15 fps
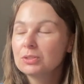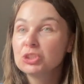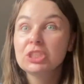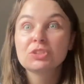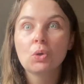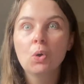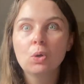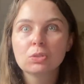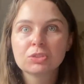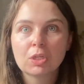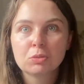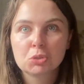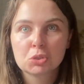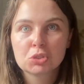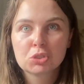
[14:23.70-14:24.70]
She's also
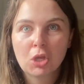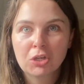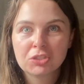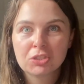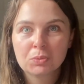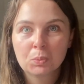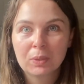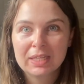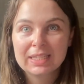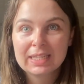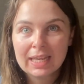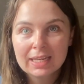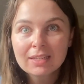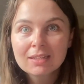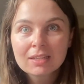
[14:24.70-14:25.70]
just started
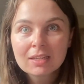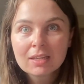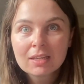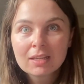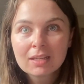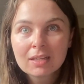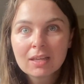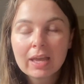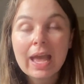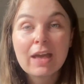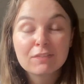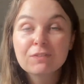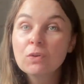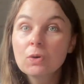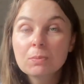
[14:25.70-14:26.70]
weaning
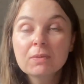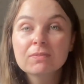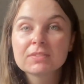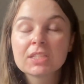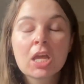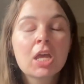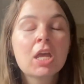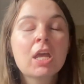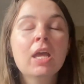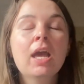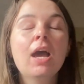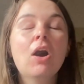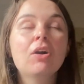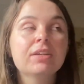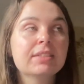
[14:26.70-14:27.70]
at 4 months.
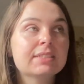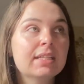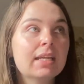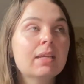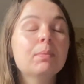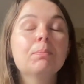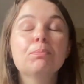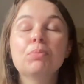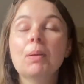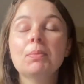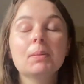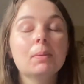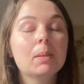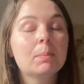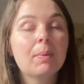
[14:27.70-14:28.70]
Honestly,
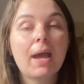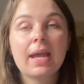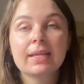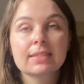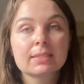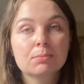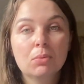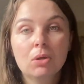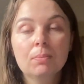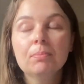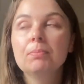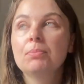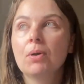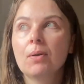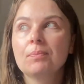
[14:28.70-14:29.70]
probably biased mum,
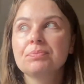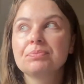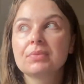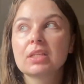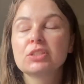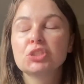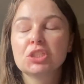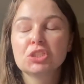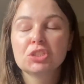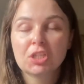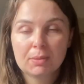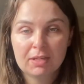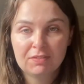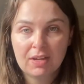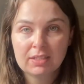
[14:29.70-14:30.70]
but she's
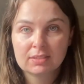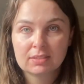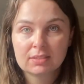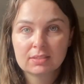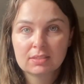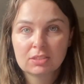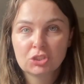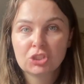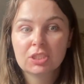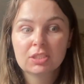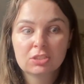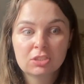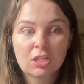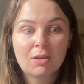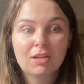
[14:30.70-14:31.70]
so advanced. She
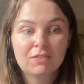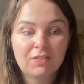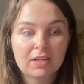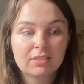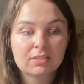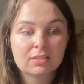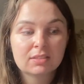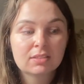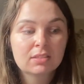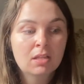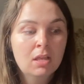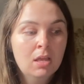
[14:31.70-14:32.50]
is so advanced.